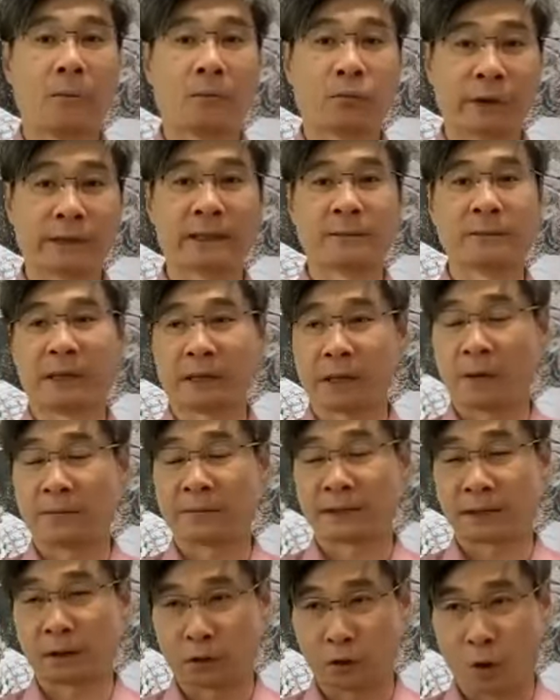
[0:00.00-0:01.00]
Britain
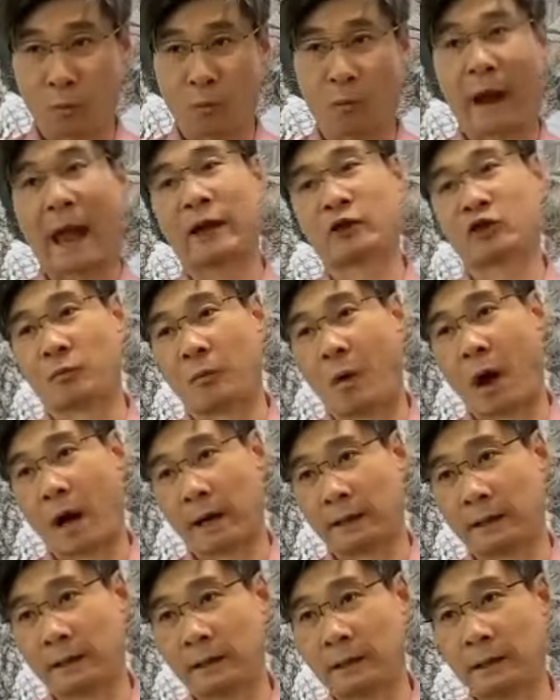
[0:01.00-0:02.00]
becomes the global
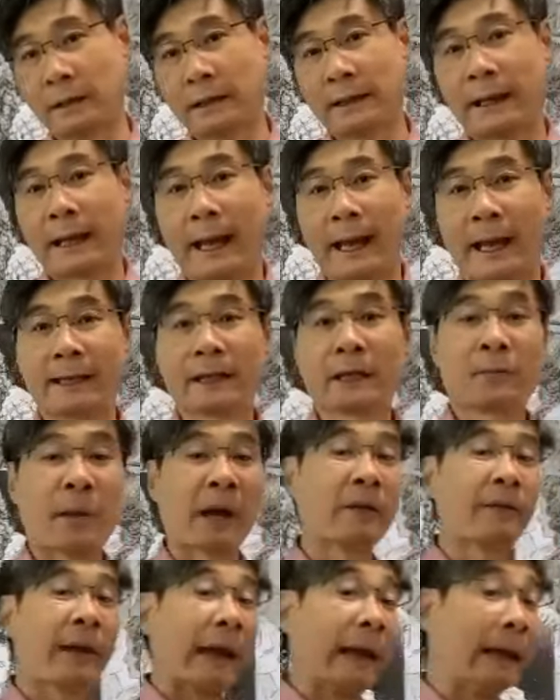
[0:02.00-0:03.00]
hegemon. And the
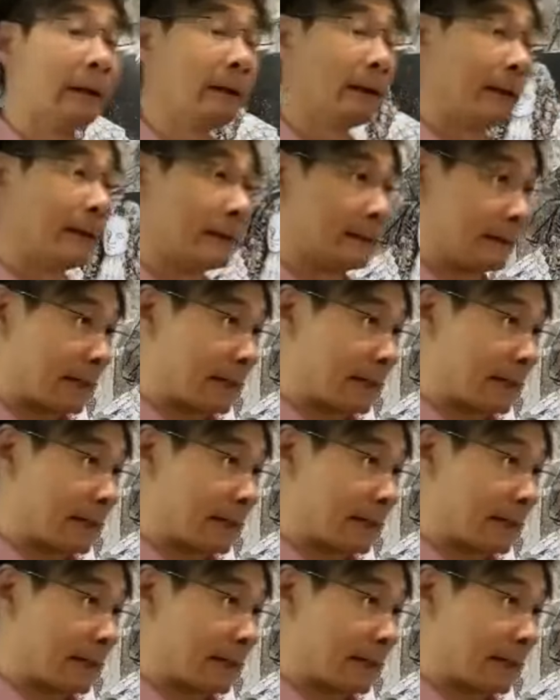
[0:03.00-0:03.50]
Bank of England